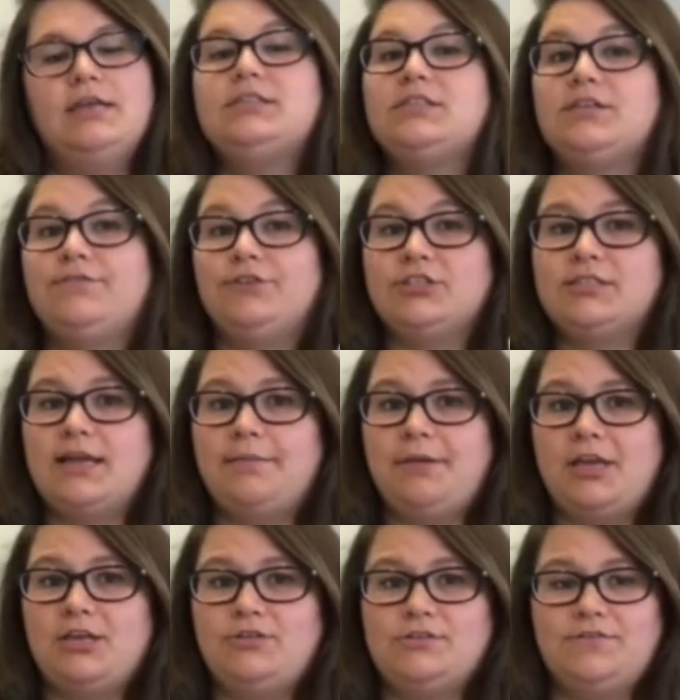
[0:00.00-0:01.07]
It's the first time I
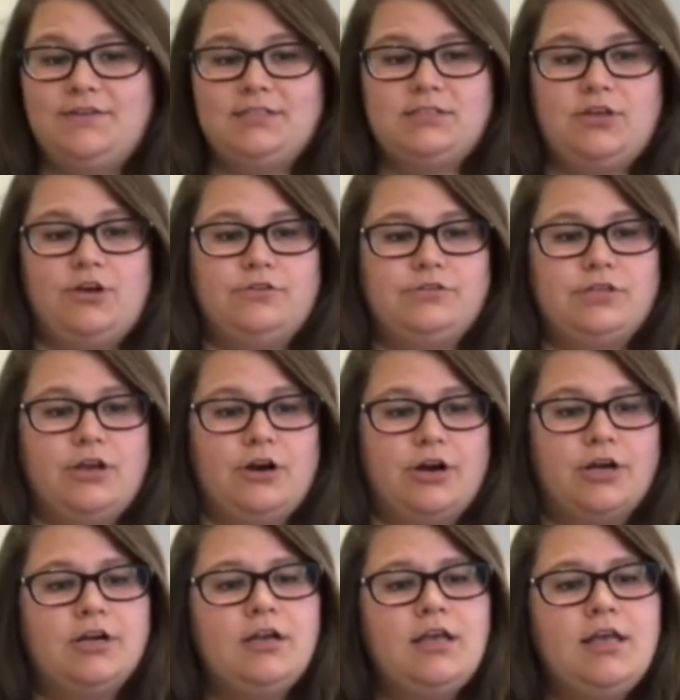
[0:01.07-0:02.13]
use viscose
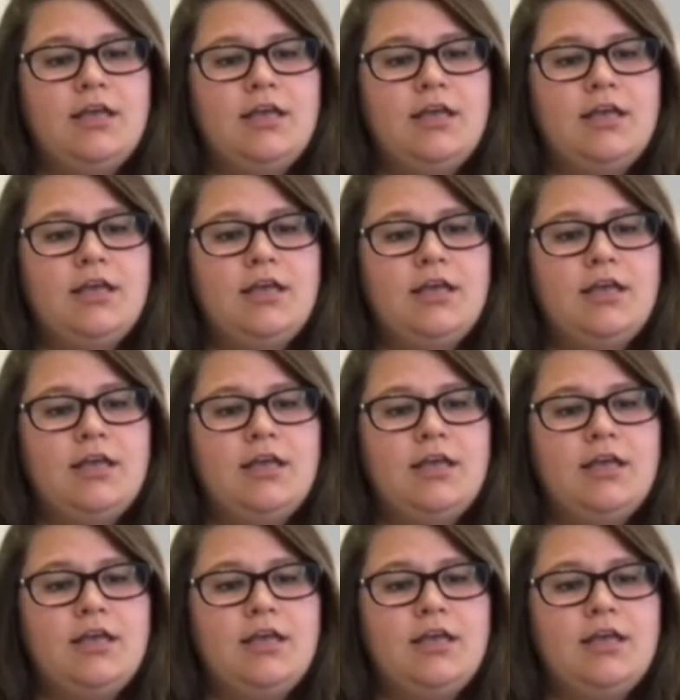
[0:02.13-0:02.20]
yarn.